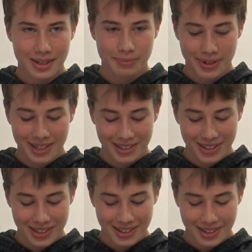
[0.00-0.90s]

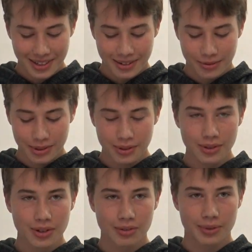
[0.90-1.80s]
Spiders. What do you
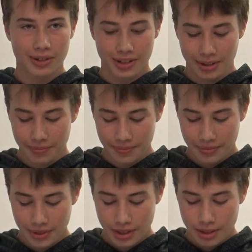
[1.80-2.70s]
know about them?
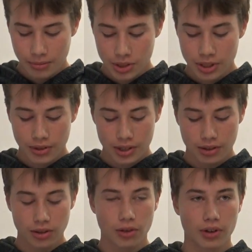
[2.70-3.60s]
Most of us
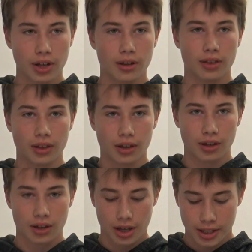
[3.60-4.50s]
don't know anything
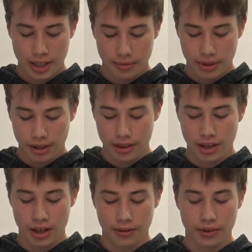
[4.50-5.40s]
except that they
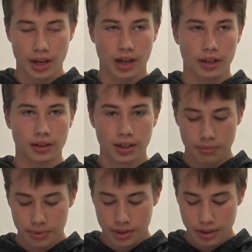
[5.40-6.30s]
have 8
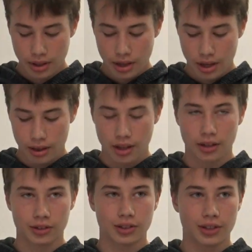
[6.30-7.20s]
limbs and they're
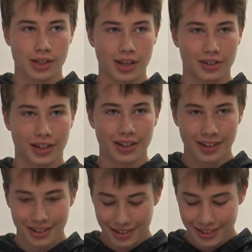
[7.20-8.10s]
really scary.
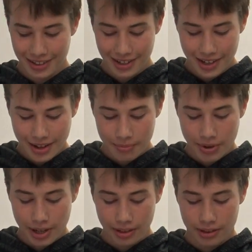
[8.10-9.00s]

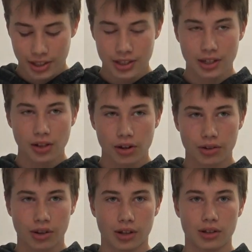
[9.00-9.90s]
But there is a lot you
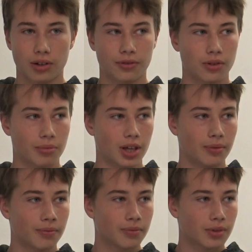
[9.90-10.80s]
can learn from them.
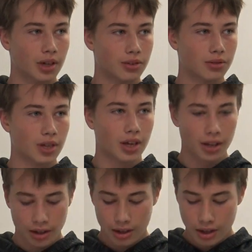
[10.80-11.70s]
And today,
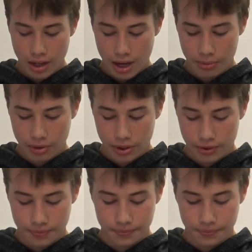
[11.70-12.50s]
I'm gonna